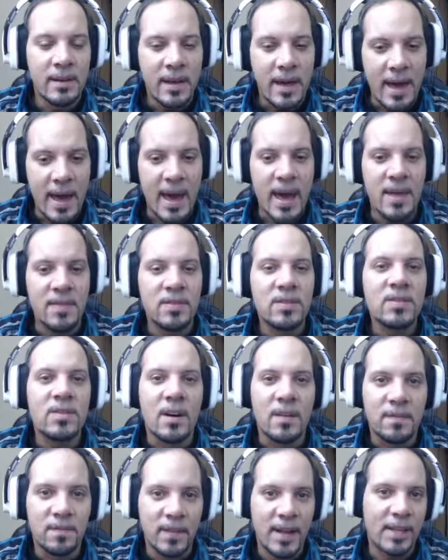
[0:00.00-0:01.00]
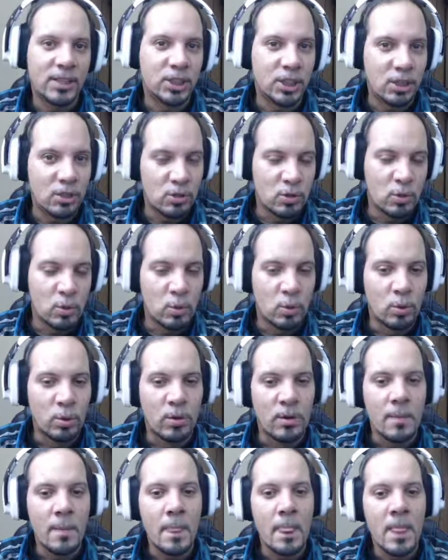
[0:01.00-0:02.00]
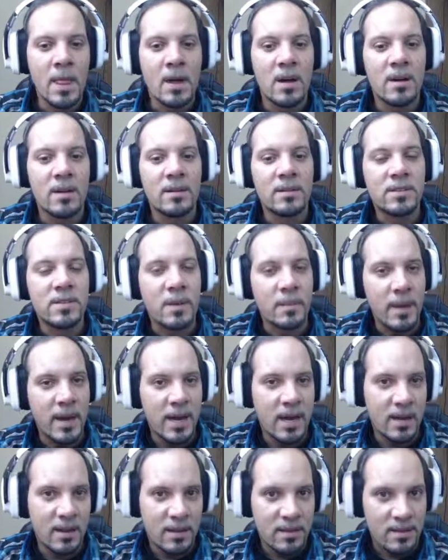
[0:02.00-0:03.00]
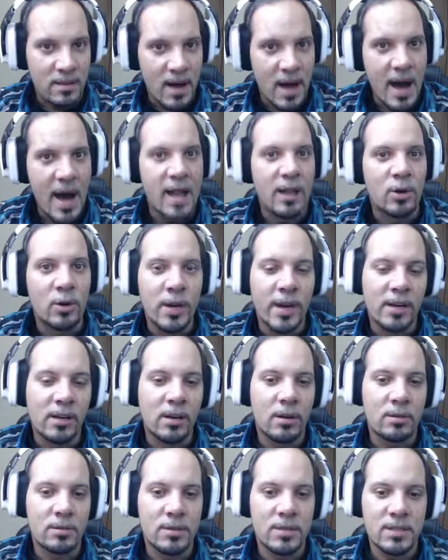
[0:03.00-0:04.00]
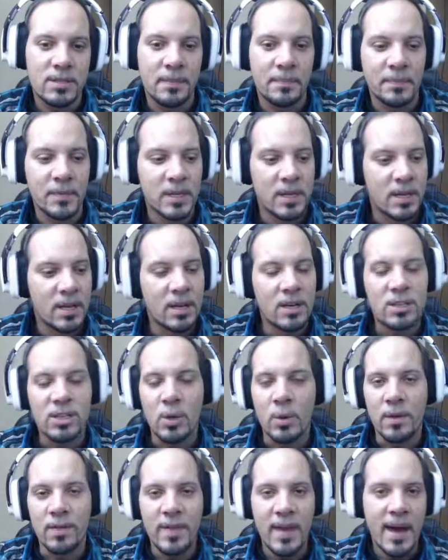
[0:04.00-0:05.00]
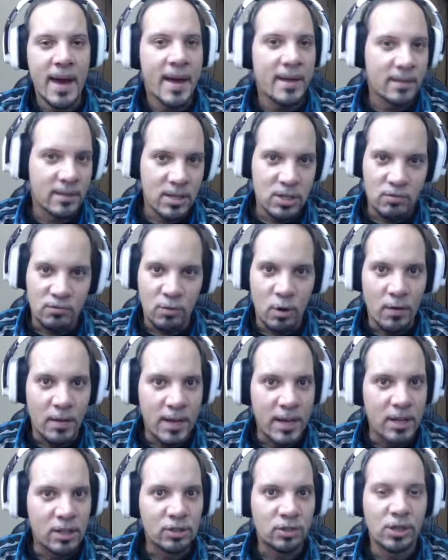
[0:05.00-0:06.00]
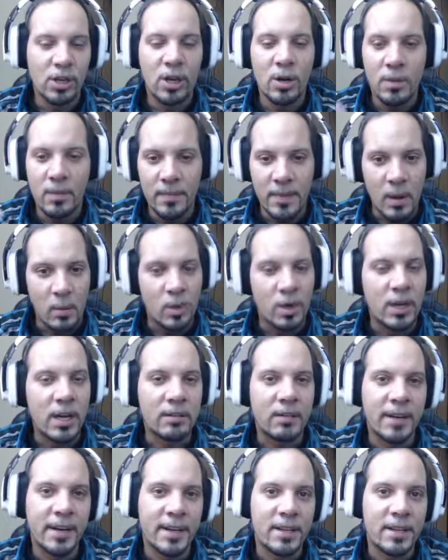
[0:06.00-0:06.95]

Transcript: and the fletching tool to make the hollow arrows. So with that, let's roll the intro, then we'll get right